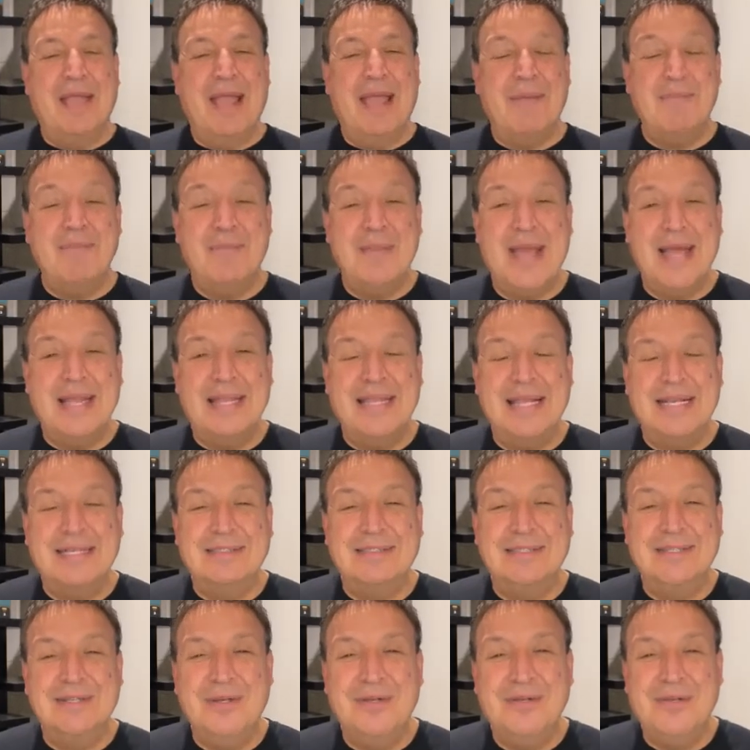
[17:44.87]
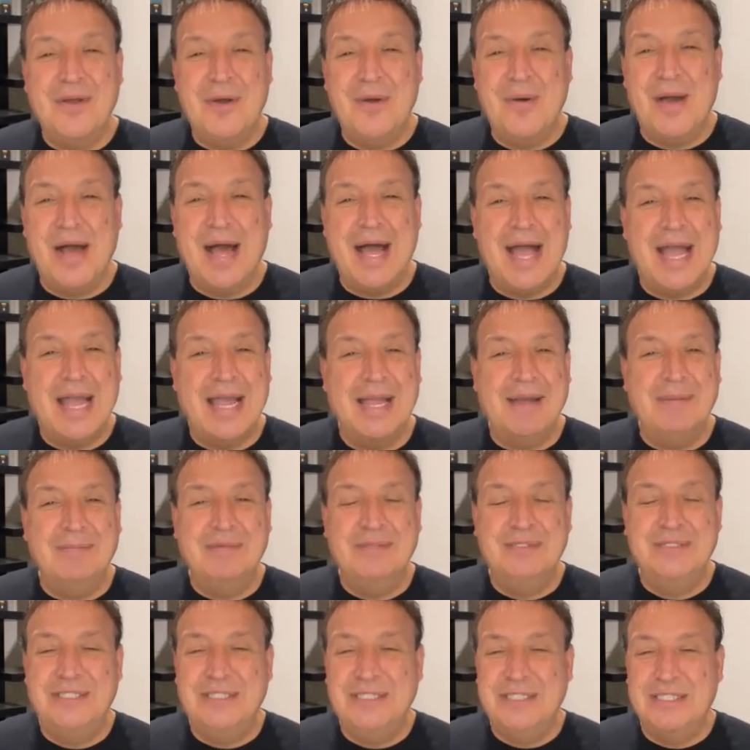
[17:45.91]
And man, next thing you know, I
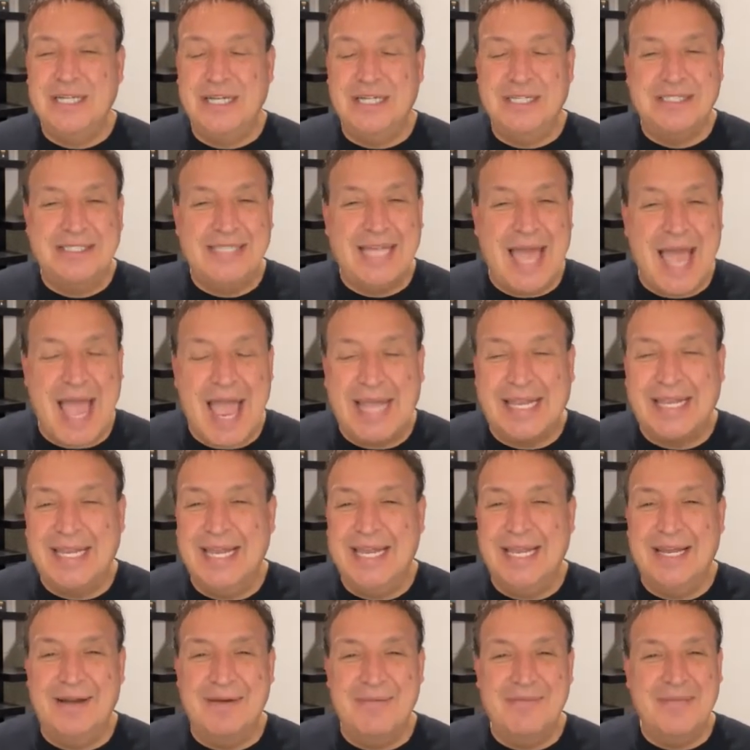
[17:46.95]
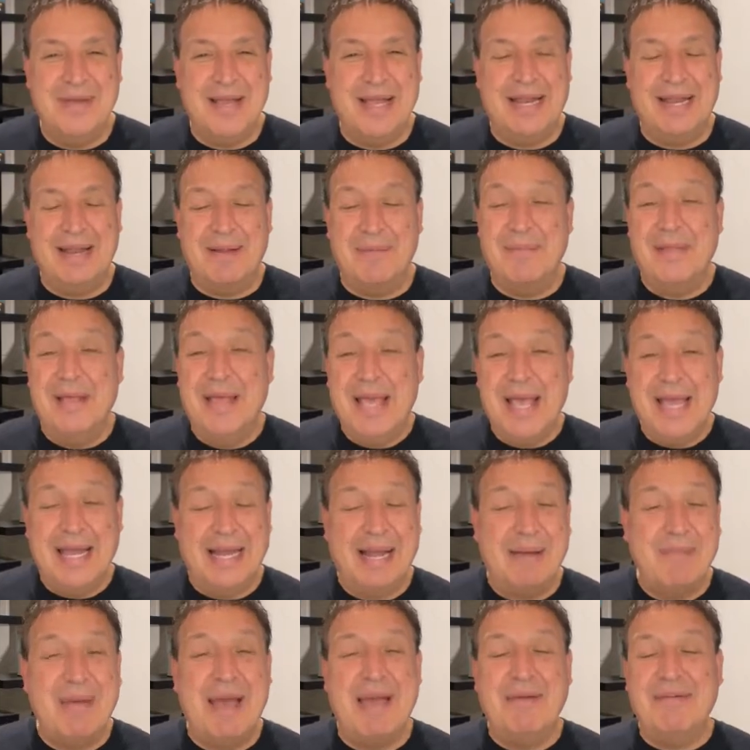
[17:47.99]
am attacking them, man. I'm, and
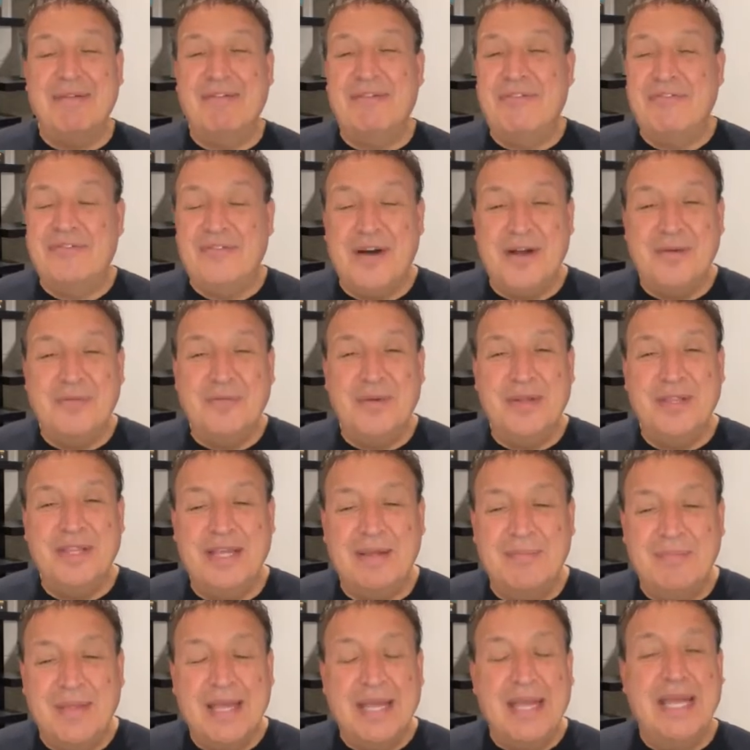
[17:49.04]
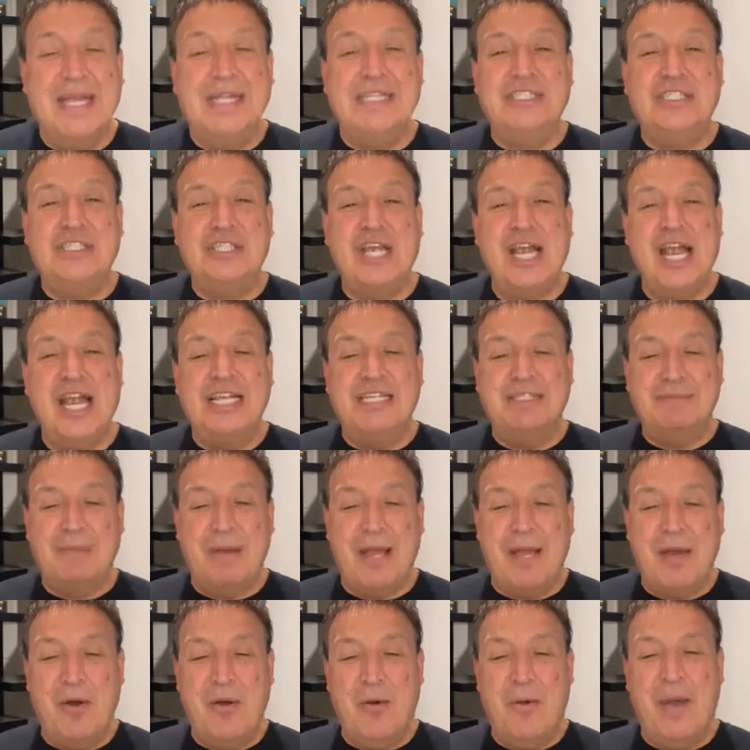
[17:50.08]
I'm having fun with it. It changed
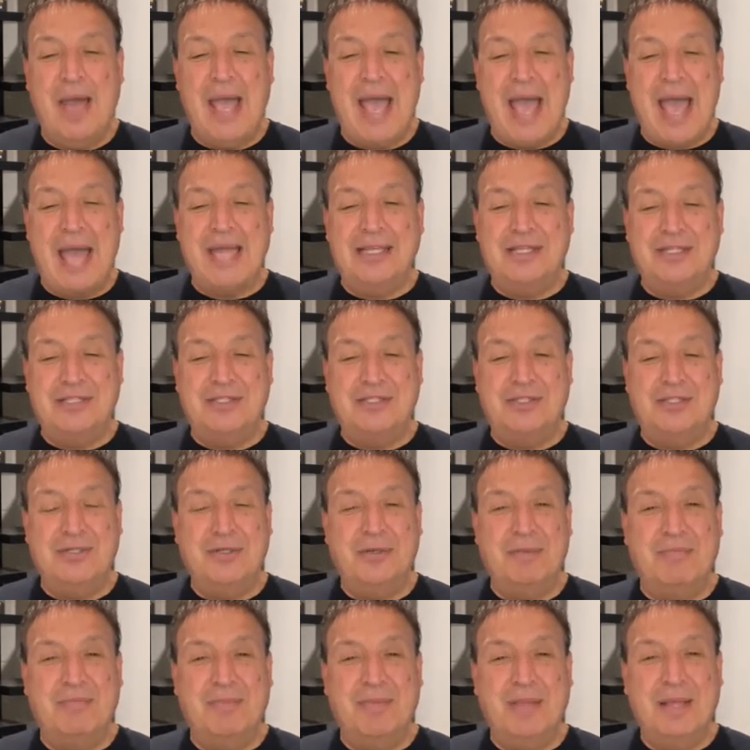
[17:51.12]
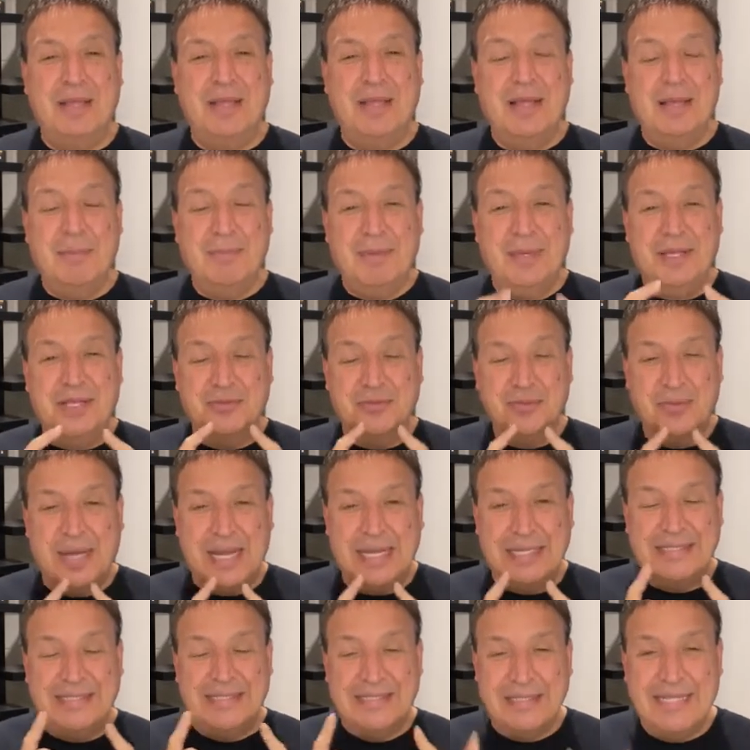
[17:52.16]
my whole attitude because what
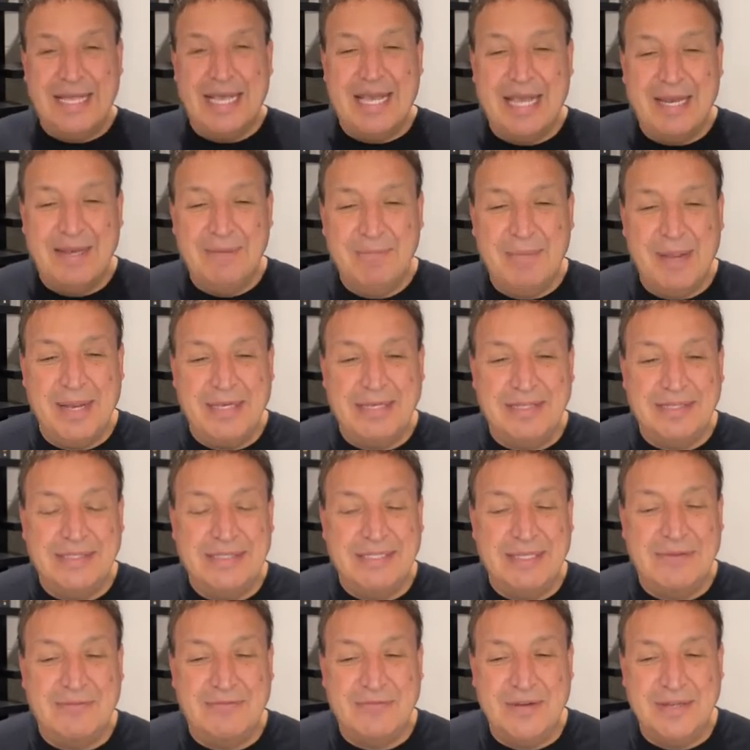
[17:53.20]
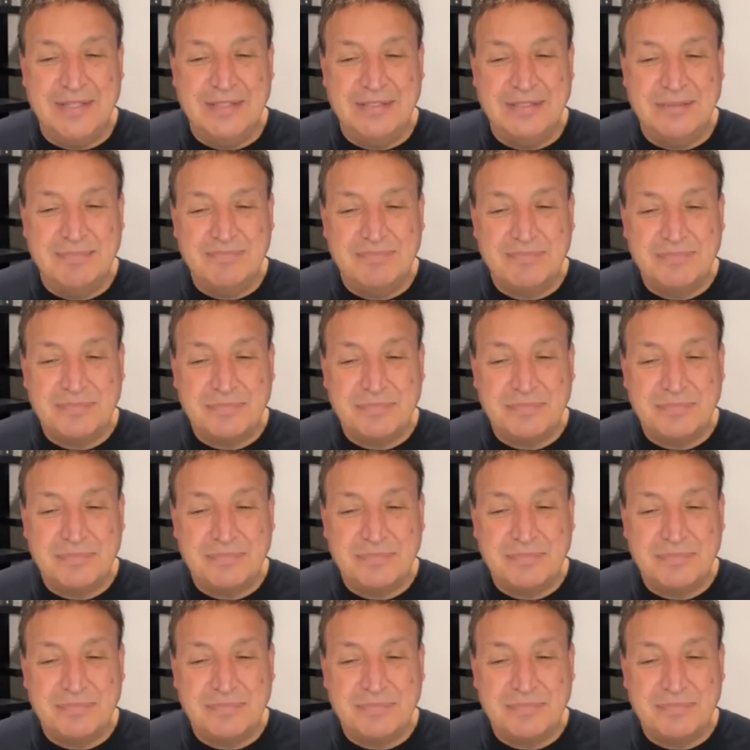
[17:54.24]
I said made a difference.